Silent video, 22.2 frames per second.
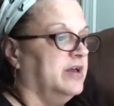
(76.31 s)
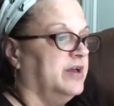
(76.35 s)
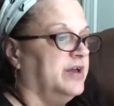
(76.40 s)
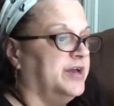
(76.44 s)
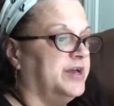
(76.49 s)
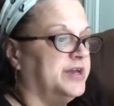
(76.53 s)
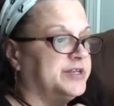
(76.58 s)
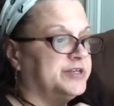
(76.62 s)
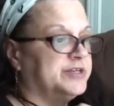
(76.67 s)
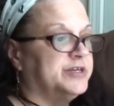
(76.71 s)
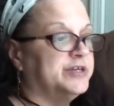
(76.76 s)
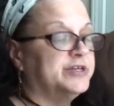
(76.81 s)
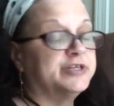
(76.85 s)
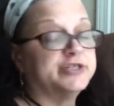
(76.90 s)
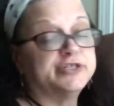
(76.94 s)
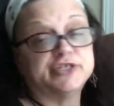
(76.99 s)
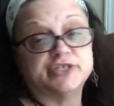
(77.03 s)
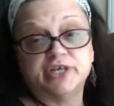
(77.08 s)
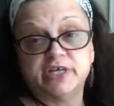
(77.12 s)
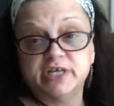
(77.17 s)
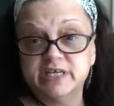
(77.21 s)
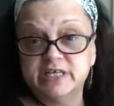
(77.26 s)
And
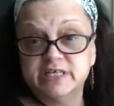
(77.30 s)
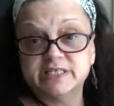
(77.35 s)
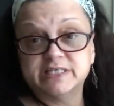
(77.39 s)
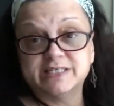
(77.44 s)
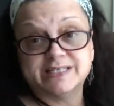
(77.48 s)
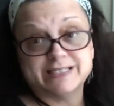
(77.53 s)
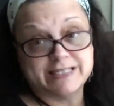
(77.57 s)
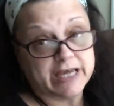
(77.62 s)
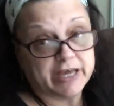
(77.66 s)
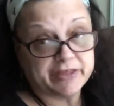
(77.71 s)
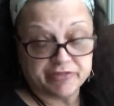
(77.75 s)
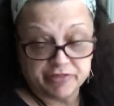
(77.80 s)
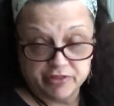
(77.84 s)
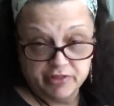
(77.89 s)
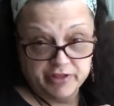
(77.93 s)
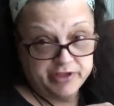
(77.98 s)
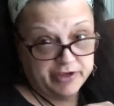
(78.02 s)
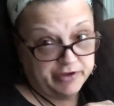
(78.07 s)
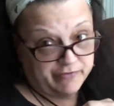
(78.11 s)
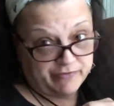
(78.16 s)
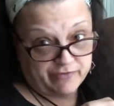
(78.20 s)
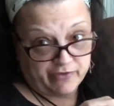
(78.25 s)
she is
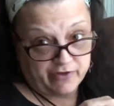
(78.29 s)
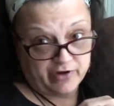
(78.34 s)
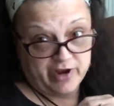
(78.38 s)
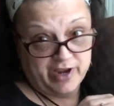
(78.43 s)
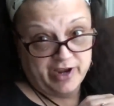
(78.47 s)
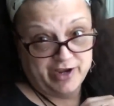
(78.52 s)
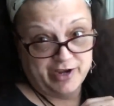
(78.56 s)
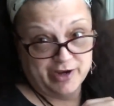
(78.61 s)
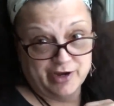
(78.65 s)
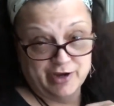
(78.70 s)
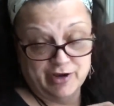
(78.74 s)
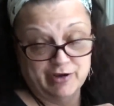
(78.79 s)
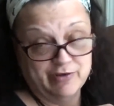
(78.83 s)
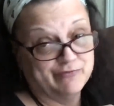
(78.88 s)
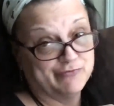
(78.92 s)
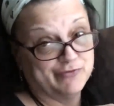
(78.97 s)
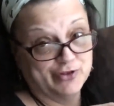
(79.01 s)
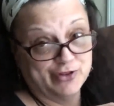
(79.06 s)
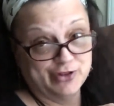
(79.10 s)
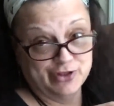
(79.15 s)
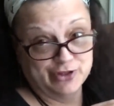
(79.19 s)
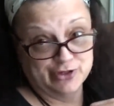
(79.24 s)
deathly afraid
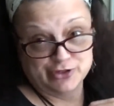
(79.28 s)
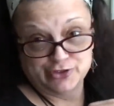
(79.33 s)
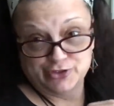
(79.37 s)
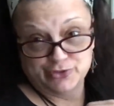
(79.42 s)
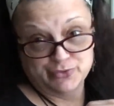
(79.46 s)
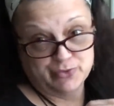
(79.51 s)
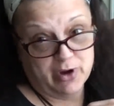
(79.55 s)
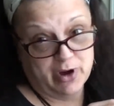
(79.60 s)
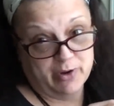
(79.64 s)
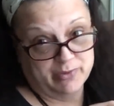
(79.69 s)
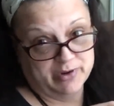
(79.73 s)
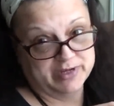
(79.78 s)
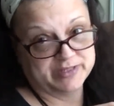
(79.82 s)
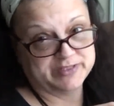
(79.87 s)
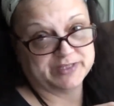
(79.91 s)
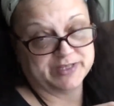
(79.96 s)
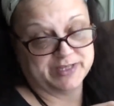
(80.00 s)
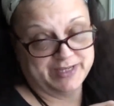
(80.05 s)
of the little chihuahuas.